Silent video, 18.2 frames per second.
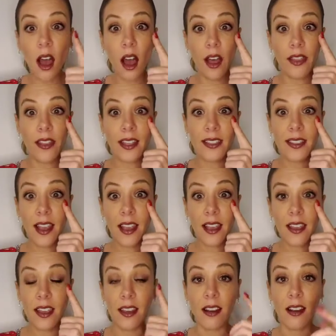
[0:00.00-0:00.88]
on this
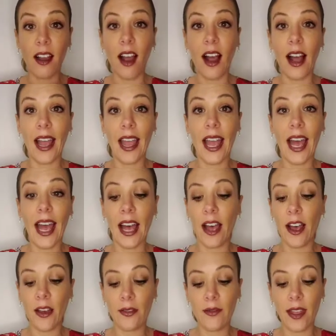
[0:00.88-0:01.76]
eye here, I
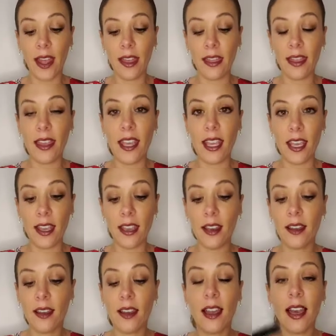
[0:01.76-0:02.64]
have
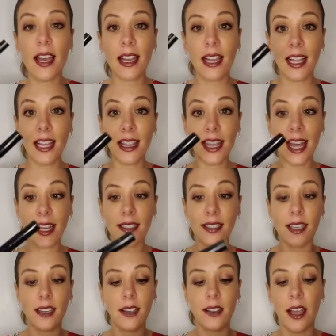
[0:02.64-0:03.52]
the
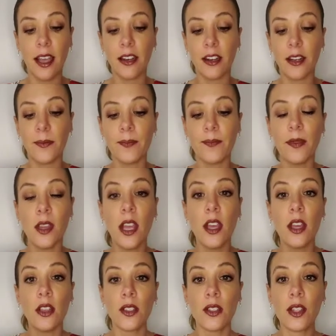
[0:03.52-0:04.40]
classic liner.
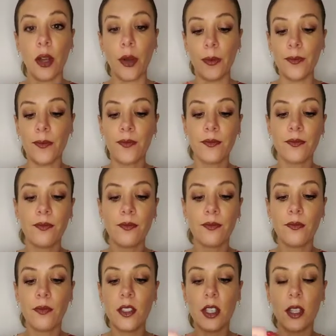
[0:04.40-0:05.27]
So
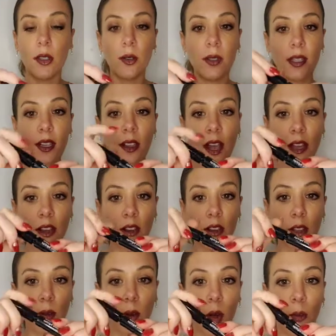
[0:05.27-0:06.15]
to use the
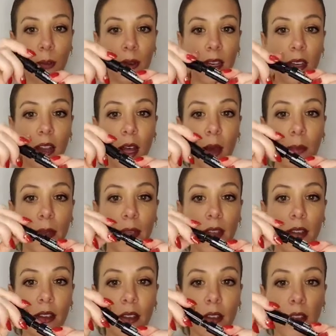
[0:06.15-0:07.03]
liner, you open it up,
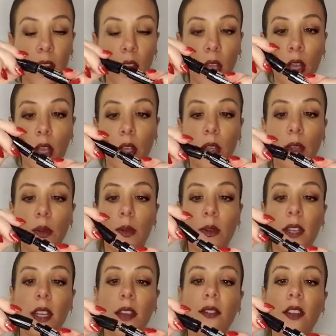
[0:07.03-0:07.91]

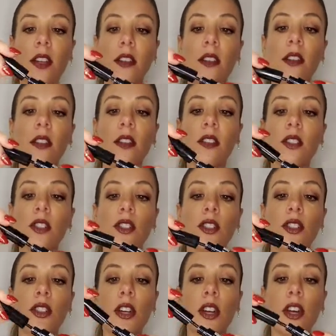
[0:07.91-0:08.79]
you give it a little
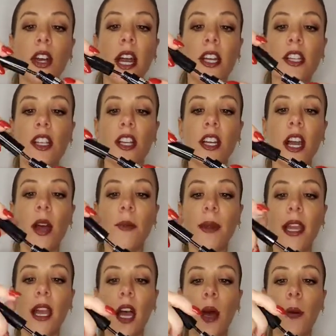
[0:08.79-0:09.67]
stir as you're
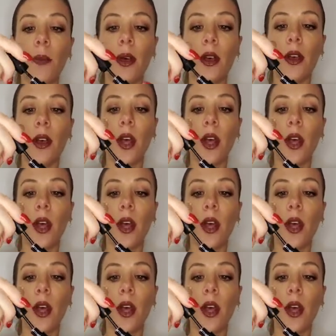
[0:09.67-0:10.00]
coming up,